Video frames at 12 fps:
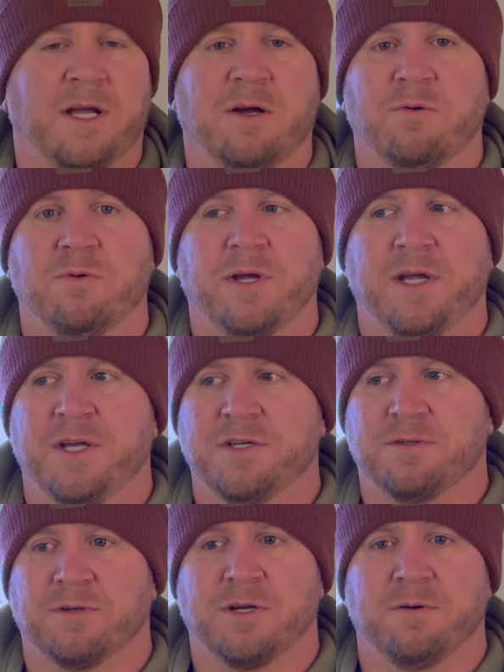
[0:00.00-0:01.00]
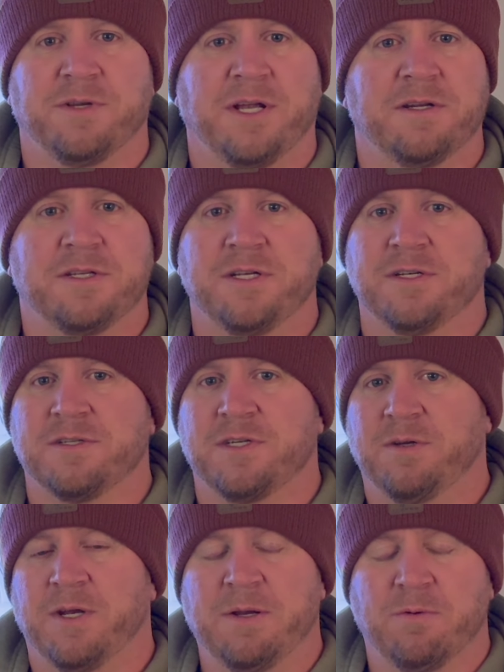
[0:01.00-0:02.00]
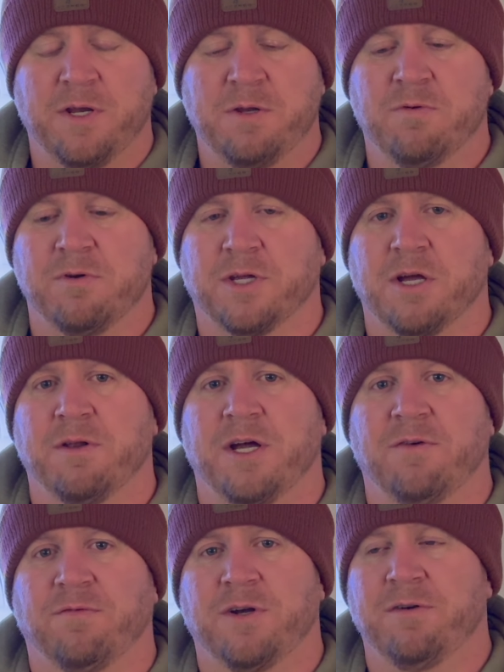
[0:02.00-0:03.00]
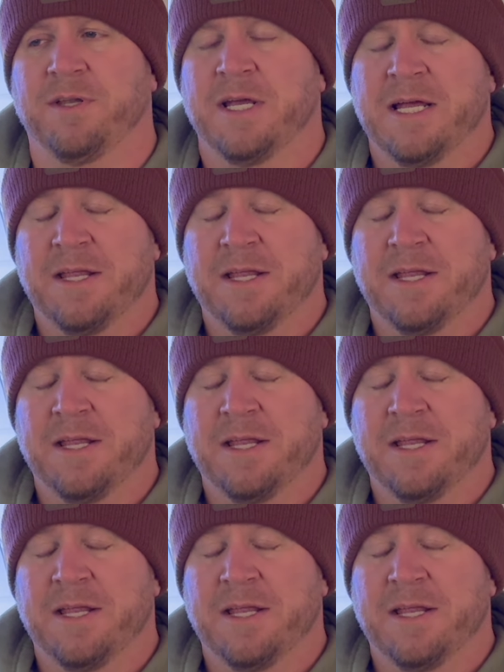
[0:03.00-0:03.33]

out west or going down to Tennessee, anywhere you want to go to off-roading.